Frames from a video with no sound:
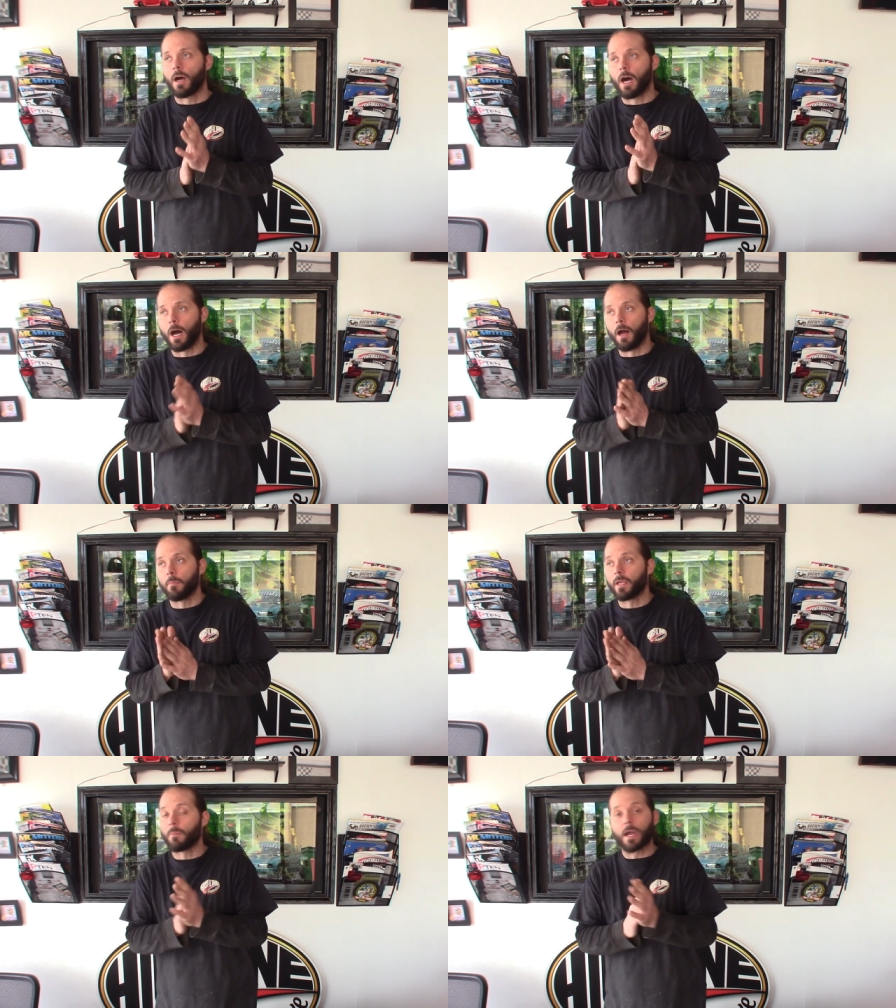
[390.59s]

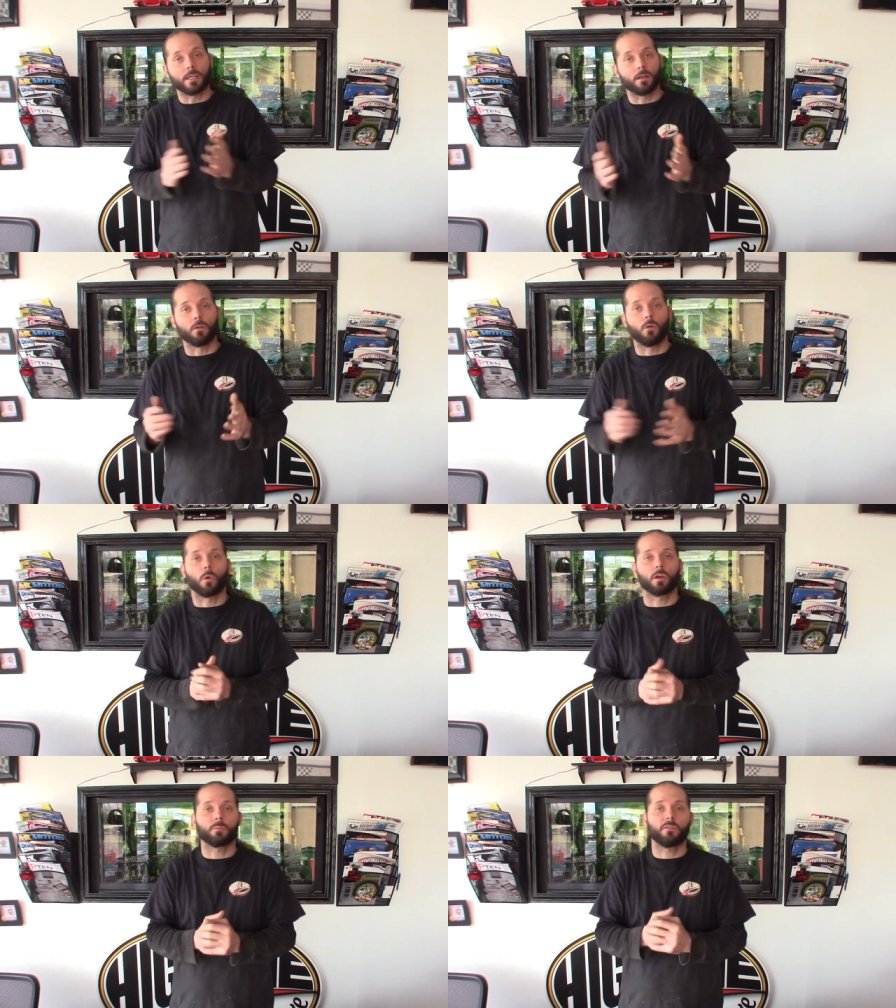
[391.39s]
Um, it might get a little
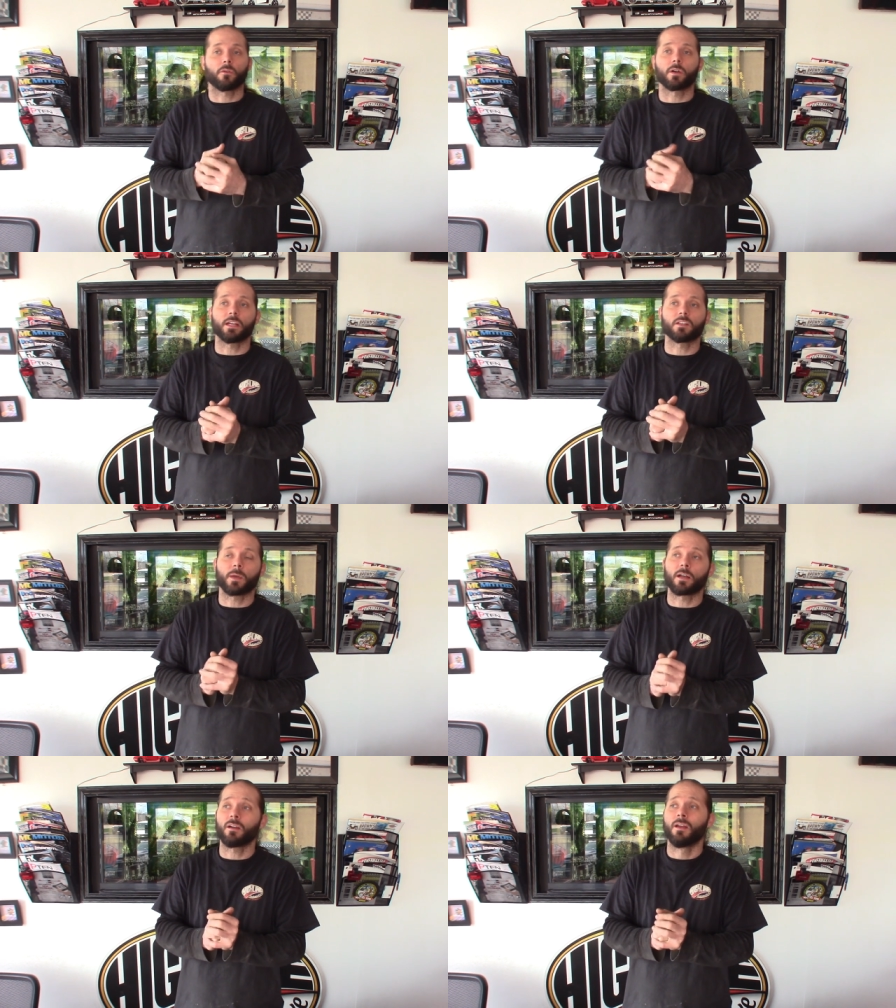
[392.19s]
worse before it gets
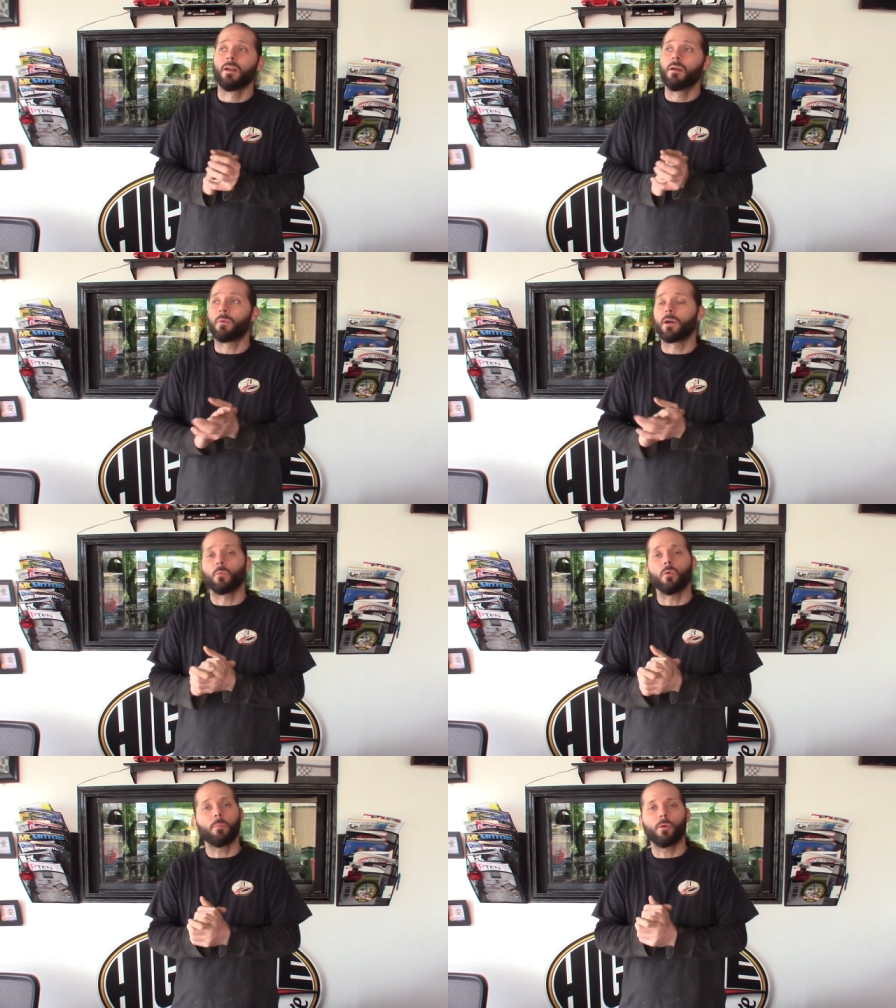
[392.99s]
better,
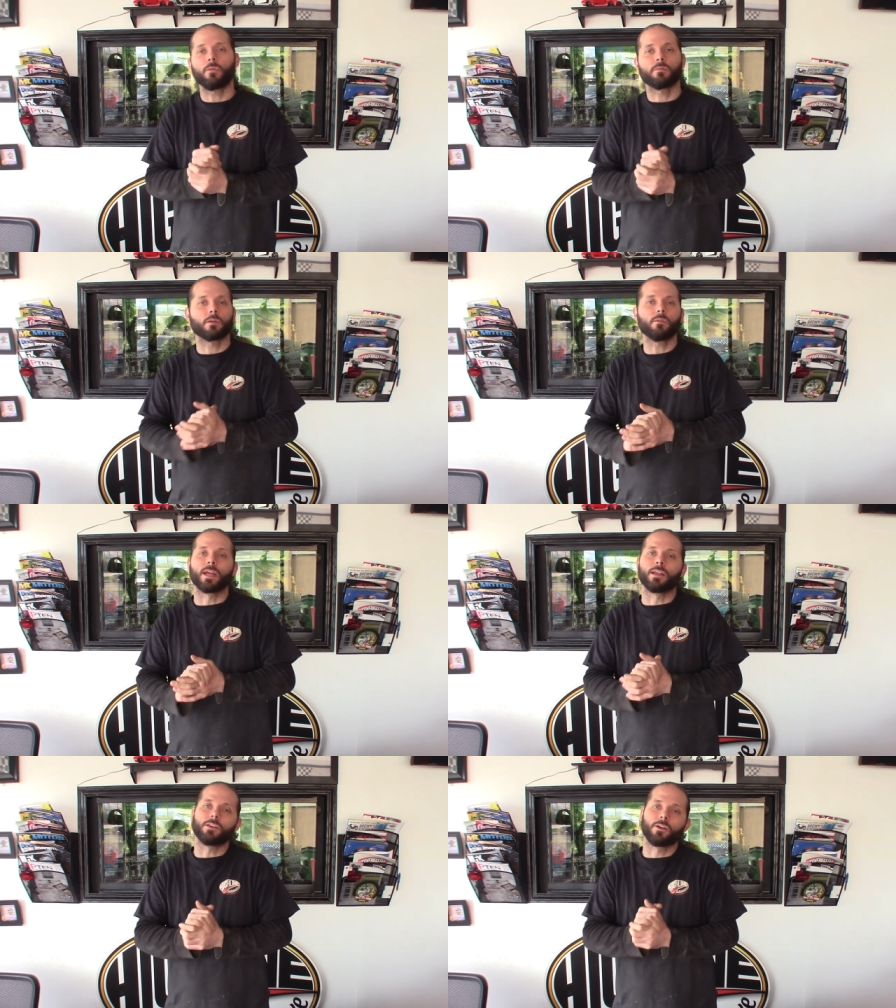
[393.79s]
but we'll pull through
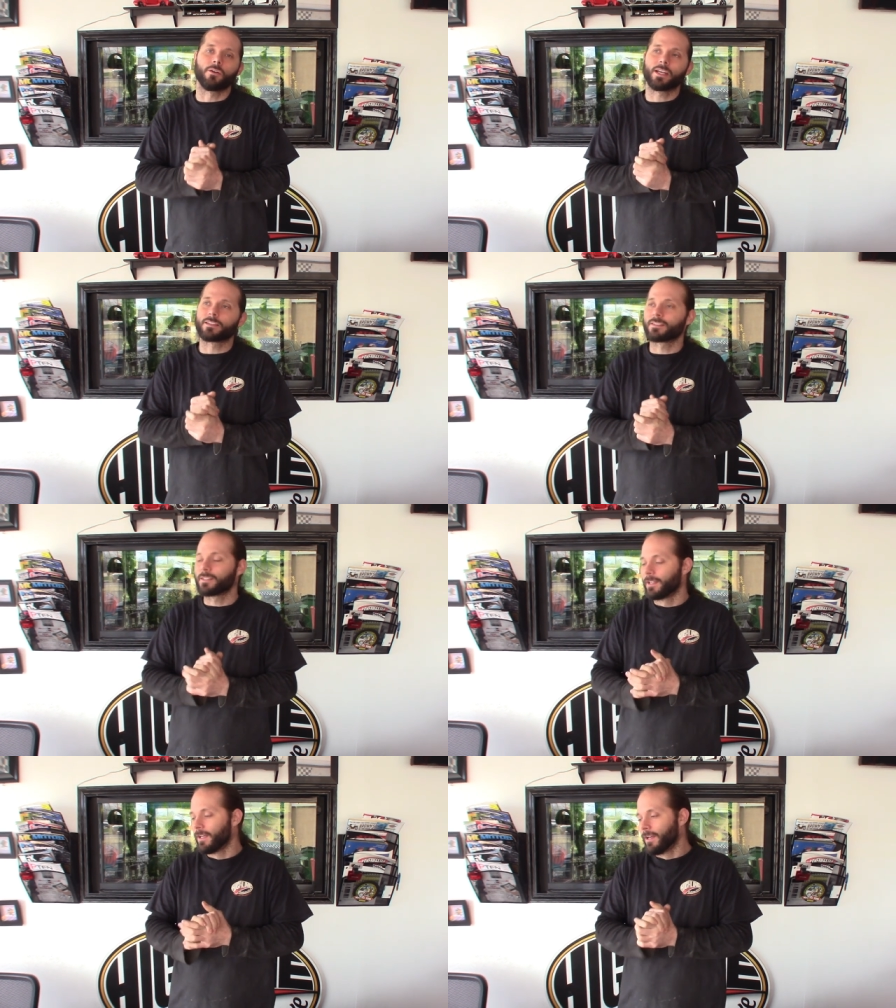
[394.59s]
it. You know,
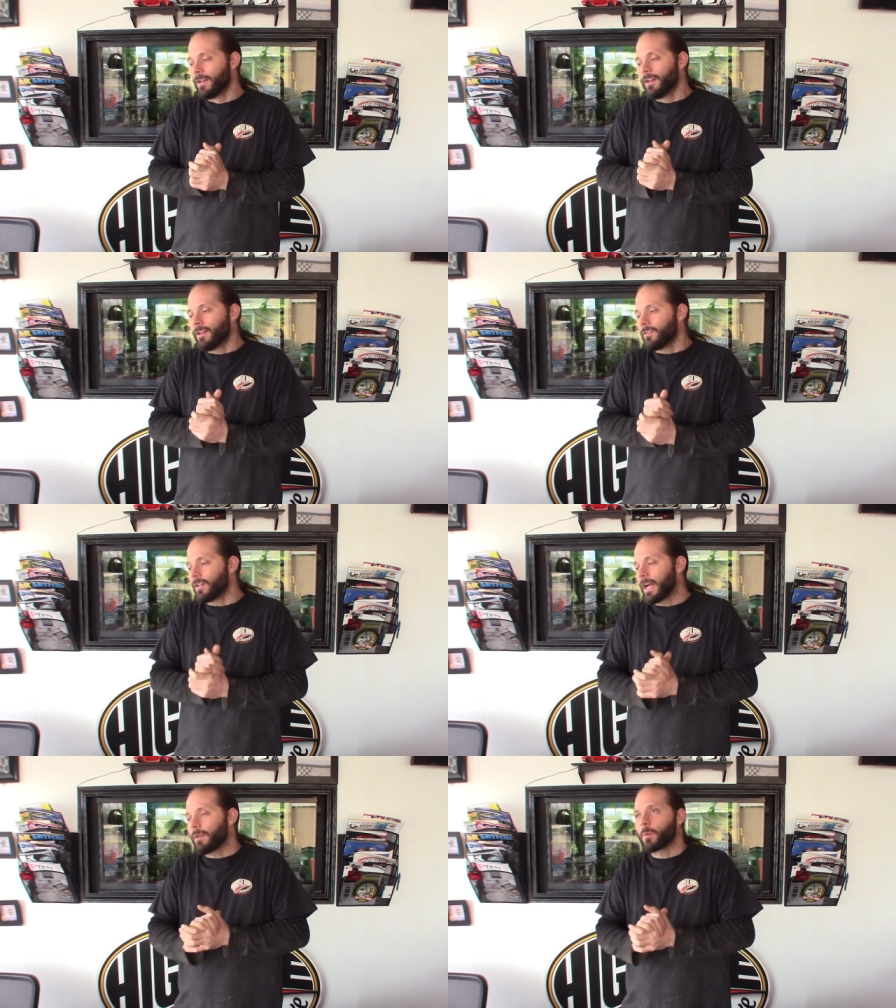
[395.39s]
it's, you
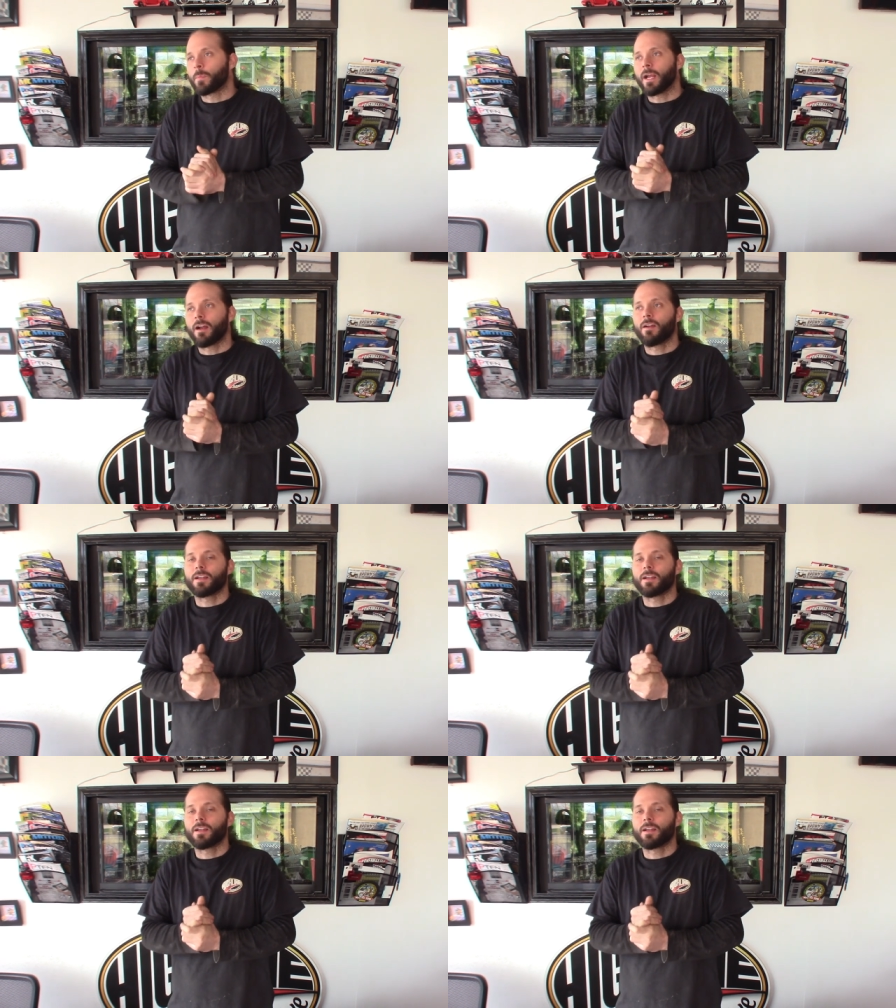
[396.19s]
got to prepare.